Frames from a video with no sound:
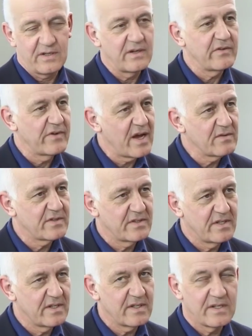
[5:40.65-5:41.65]

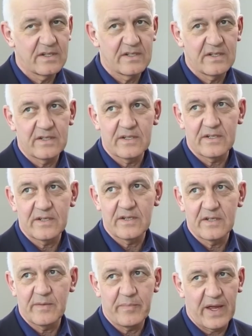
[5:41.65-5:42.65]

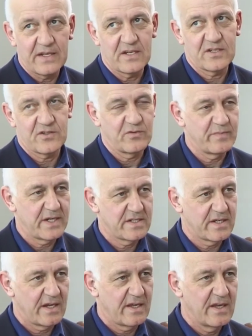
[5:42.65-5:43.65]
the paintings, you may
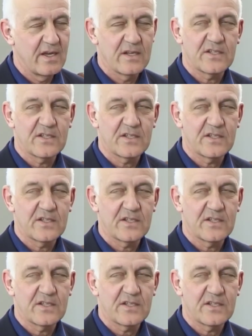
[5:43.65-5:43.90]
say.